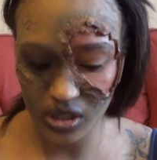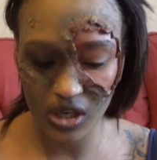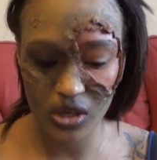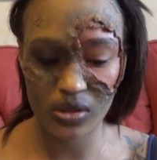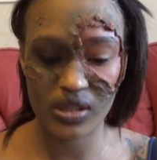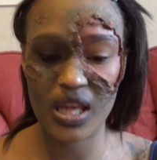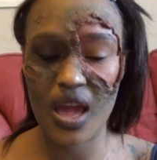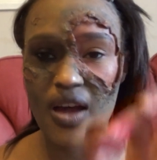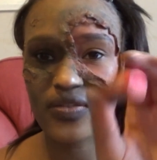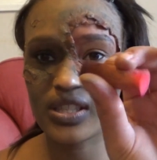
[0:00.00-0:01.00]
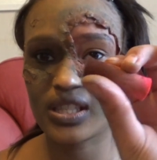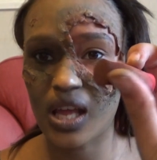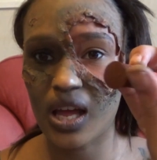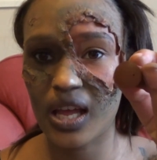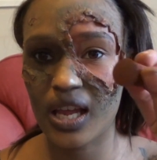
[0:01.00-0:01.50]
going to use the other
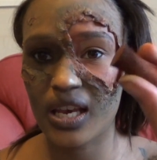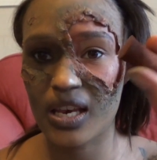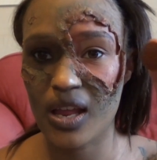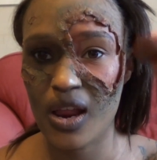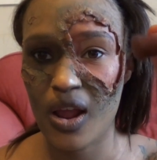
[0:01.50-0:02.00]
side